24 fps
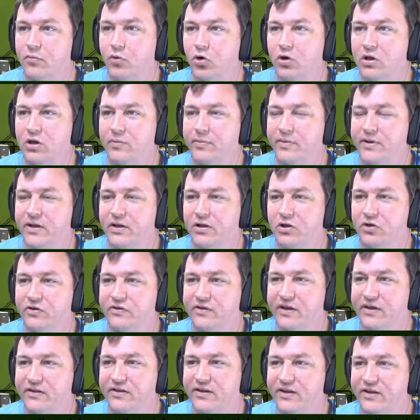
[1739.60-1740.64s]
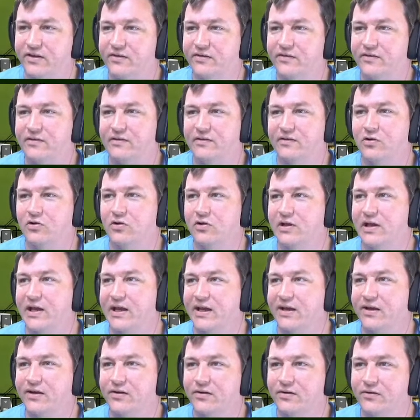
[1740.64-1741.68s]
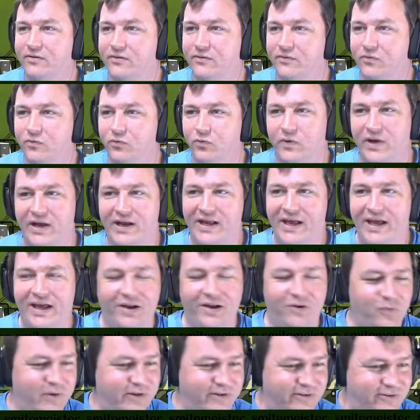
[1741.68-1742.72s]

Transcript: Morley Bent looks like this little like redhead